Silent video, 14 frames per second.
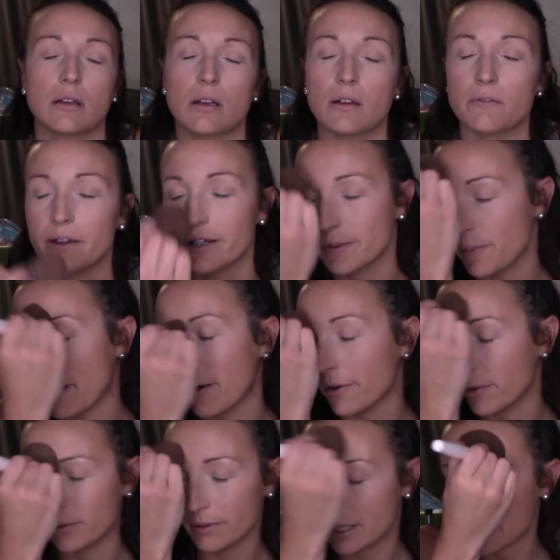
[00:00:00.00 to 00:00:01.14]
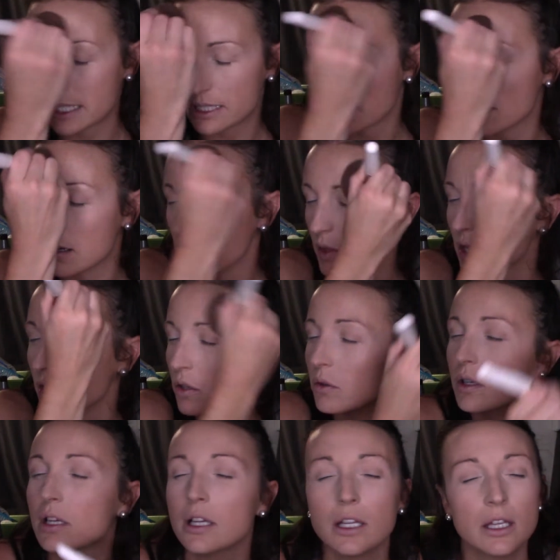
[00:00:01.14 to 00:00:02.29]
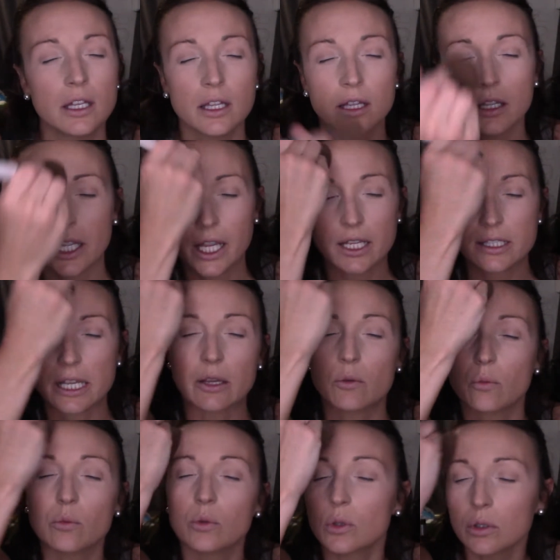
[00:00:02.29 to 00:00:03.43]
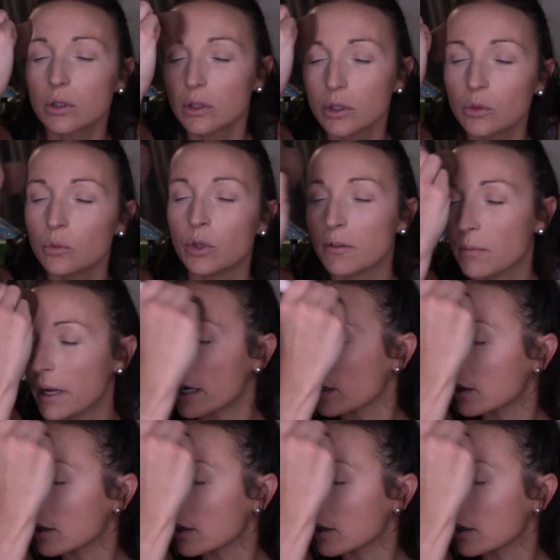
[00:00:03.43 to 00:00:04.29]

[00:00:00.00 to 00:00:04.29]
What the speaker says: a face powder that stunk though. It's like one of my